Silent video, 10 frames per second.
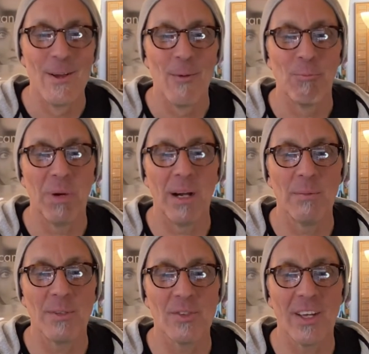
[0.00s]
Bob,
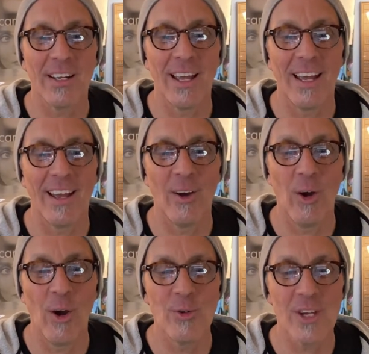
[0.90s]
you're saying
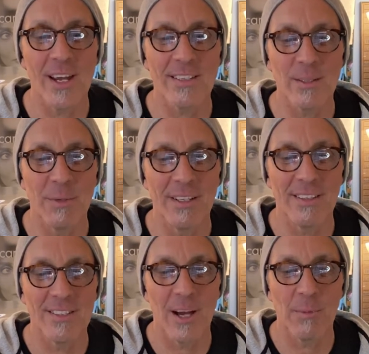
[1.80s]
OJ has to be in the
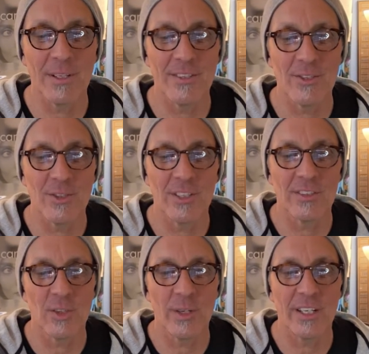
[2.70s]
top condition
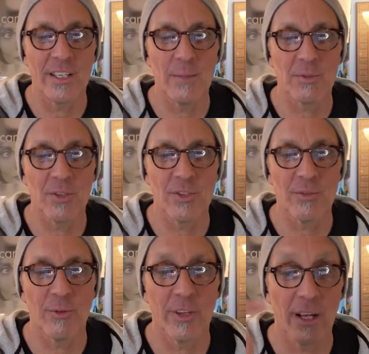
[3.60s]
so he can keep searching
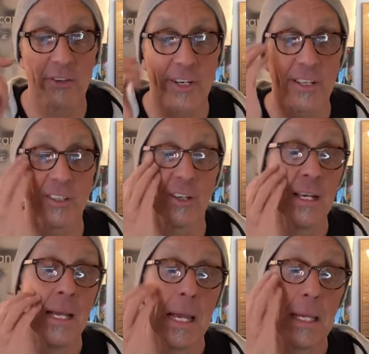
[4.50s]
for the other killer.
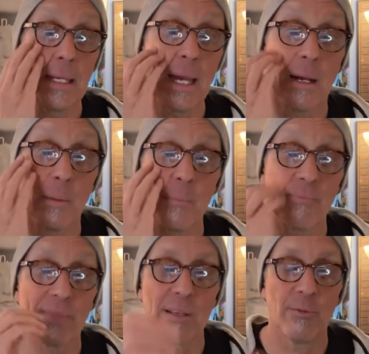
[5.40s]
Yeah,
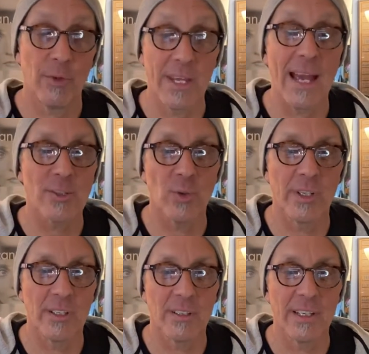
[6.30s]
for the actual
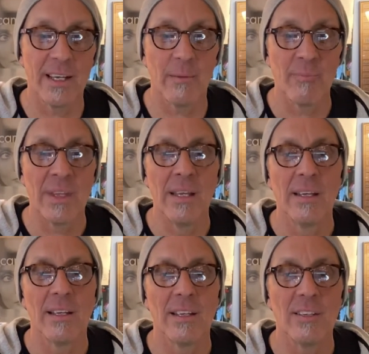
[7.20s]
killer, yeah.
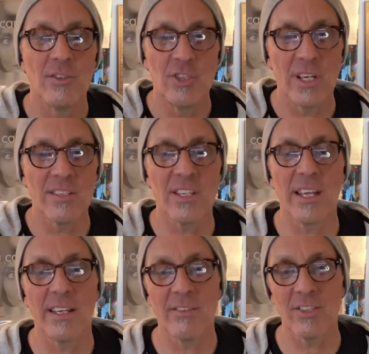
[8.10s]
Jen saying
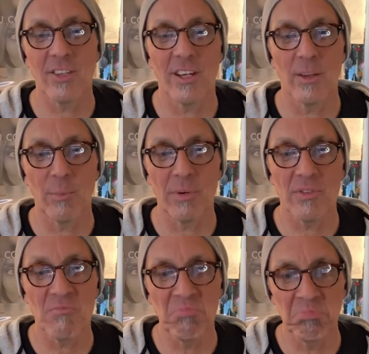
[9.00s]
give it to the other
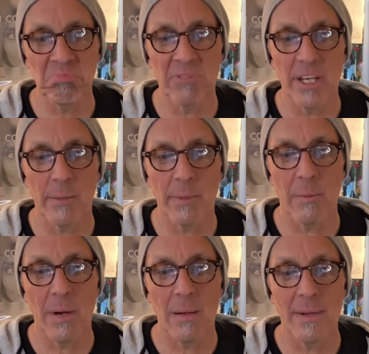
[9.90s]
person. Yeah, my
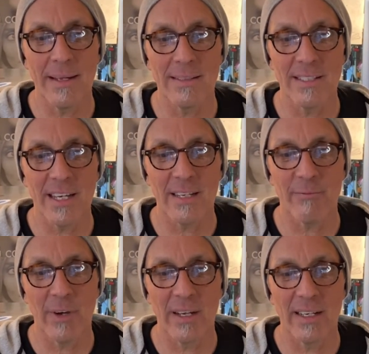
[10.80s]
mom had to take it
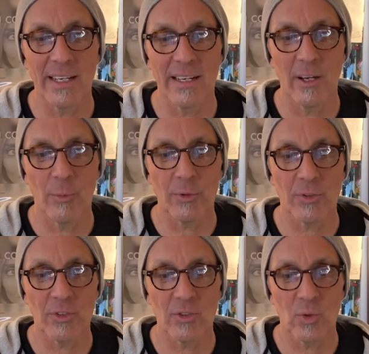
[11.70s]
finally and helped her
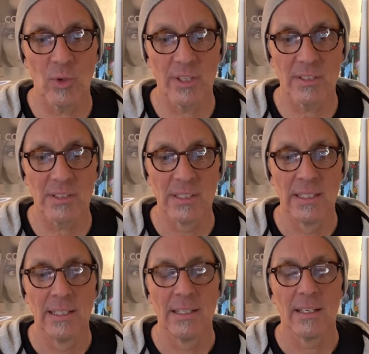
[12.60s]
soreness.
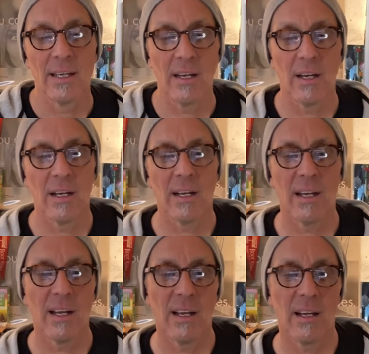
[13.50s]

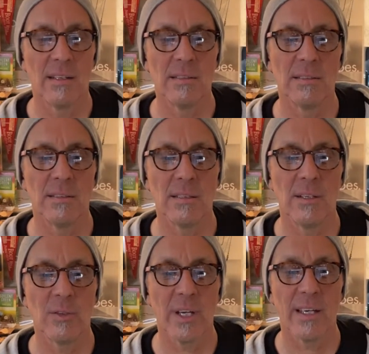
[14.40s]
Oh,
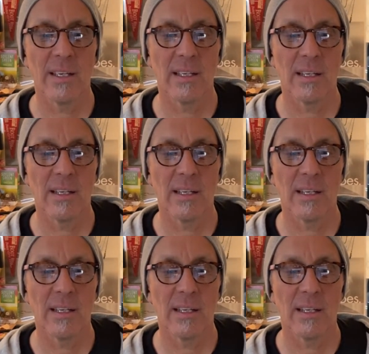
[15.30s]
okay.